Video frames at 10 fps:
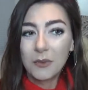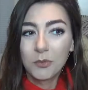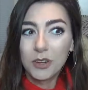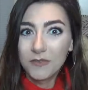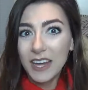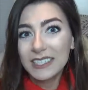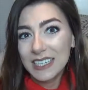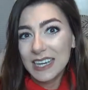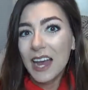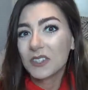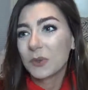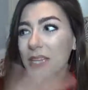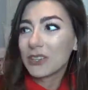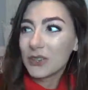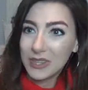we're investing now so we
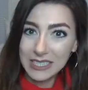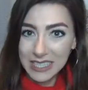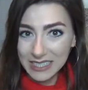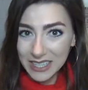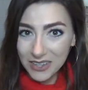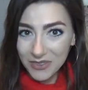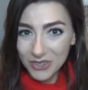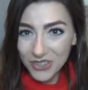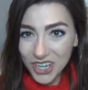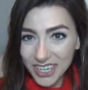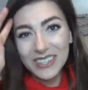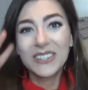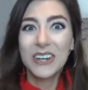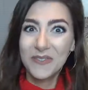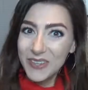can do these things in the future. Those
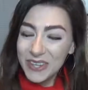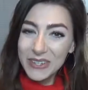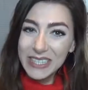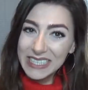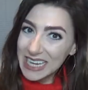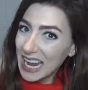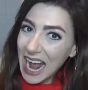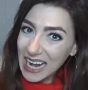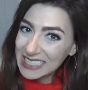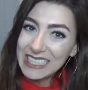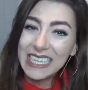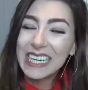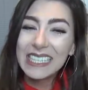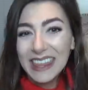are a few date ideas.